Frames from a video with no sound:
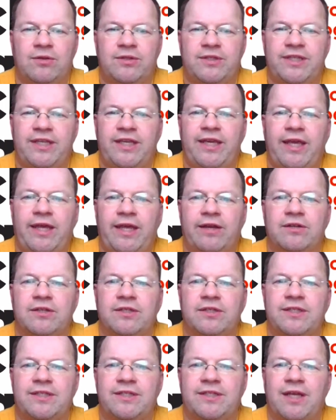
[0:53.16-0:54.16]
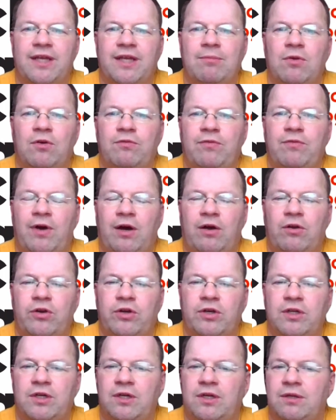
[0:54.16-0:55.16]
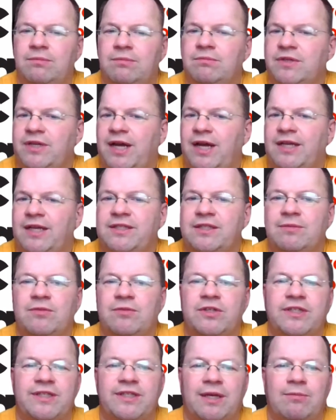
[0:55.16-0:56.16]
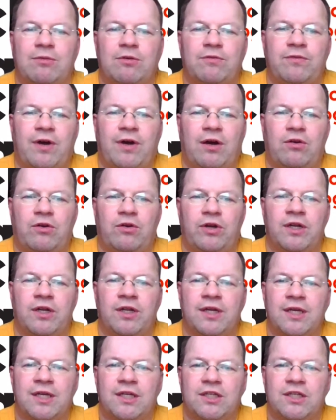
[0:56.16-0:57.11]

You see here some of our customers, some of our